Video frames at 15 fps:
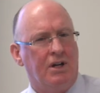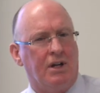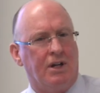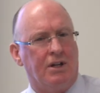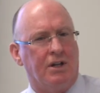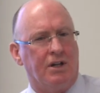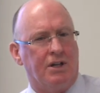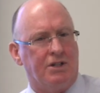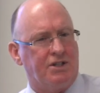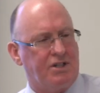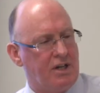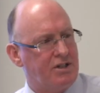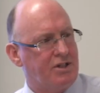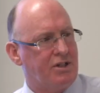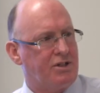In the
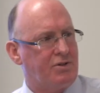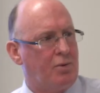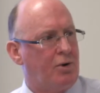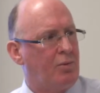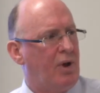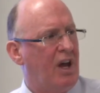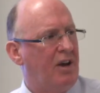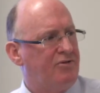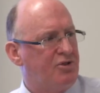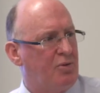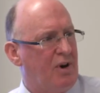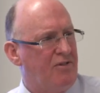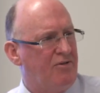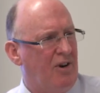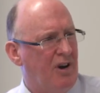census, what do we have?
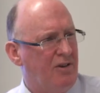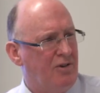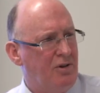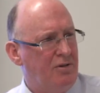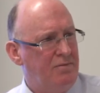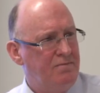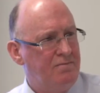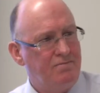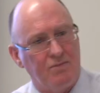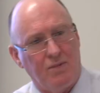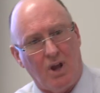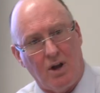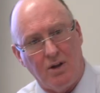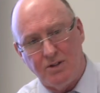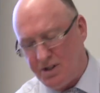25 odd.
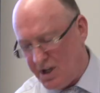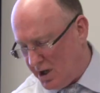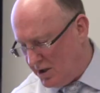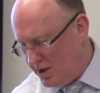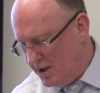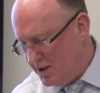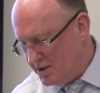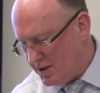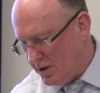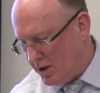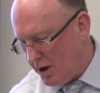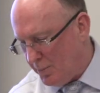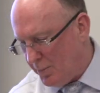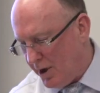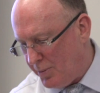So it's a
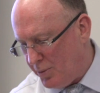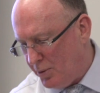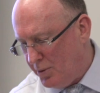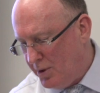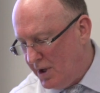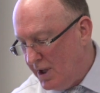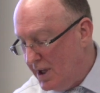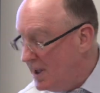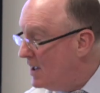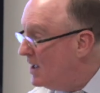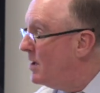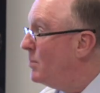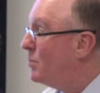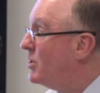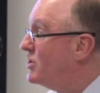lot of people.
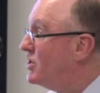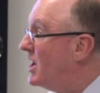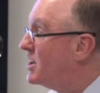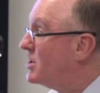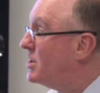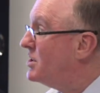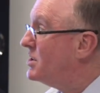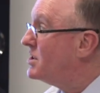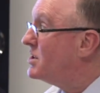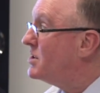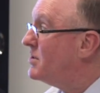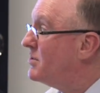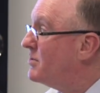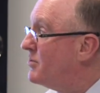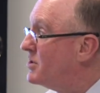
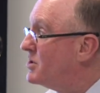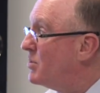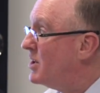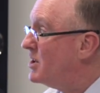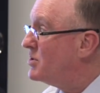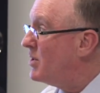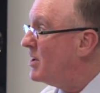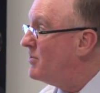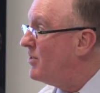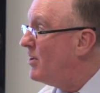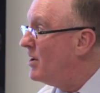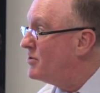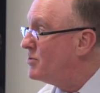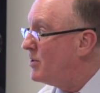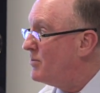Projections for
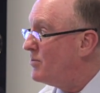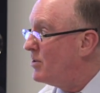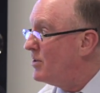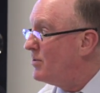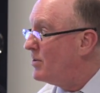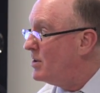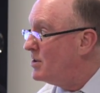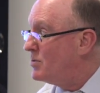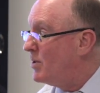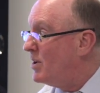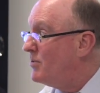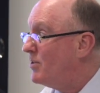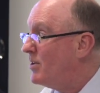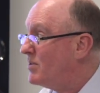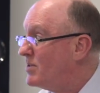2025, 2043,
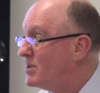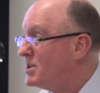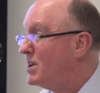25.